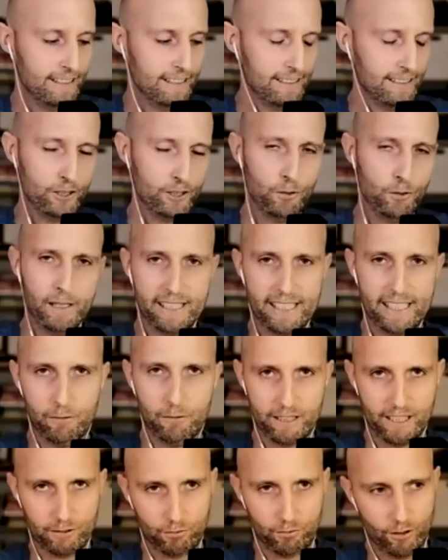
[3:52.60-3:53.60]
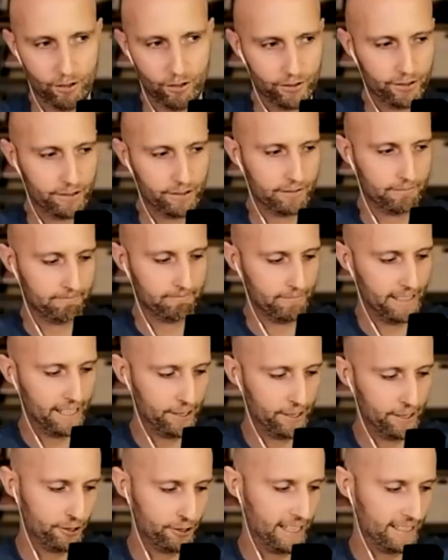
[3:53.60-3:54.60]
No idea what this was.
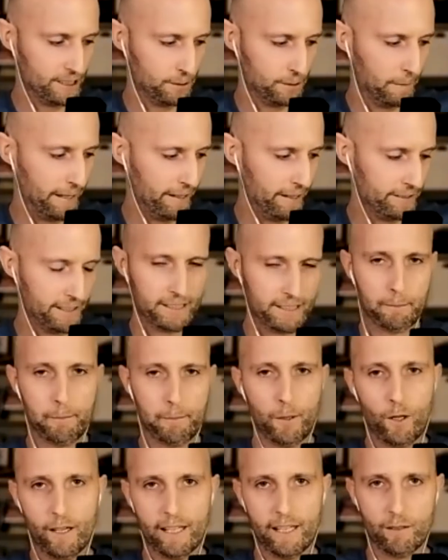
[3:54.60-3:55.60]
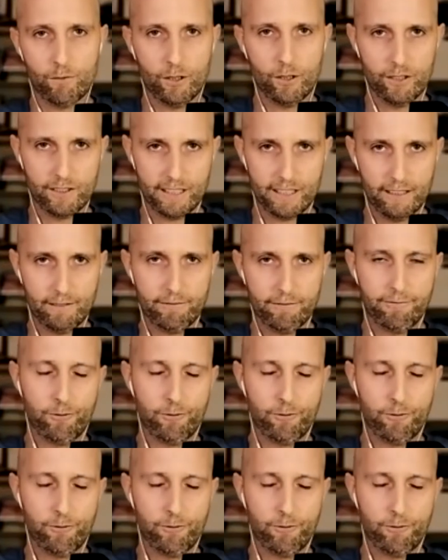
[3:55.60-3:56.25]
Later transpired that the pulling was a